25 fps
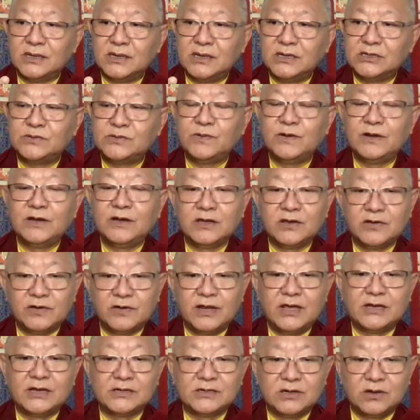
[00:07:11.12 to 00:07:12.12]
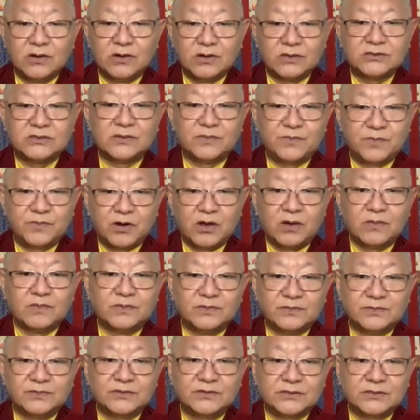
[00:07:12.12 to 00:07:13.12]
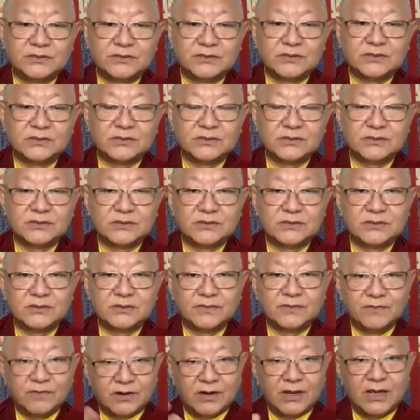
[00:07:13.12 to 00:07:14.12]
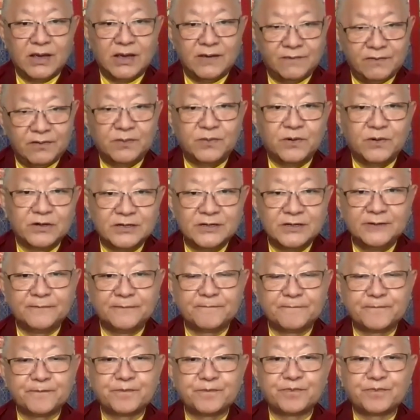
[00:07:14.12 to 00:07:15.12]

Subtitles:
it will create lots of problems for everybody,